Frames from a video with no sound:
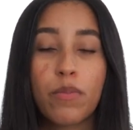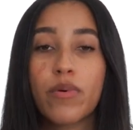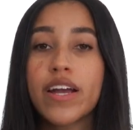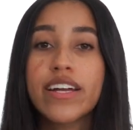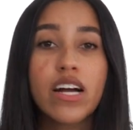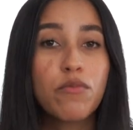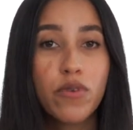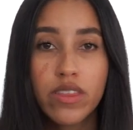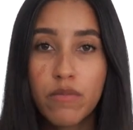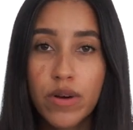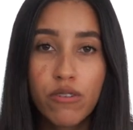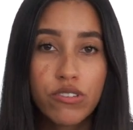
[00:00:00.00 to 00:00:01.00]
Break up with
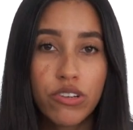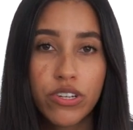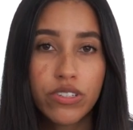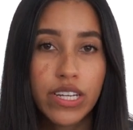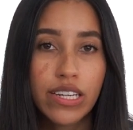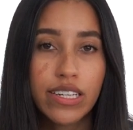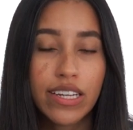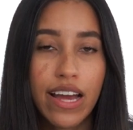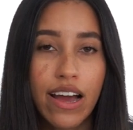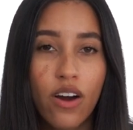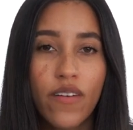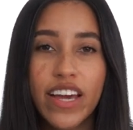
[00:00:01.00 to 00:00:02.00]
the bozo you're dating now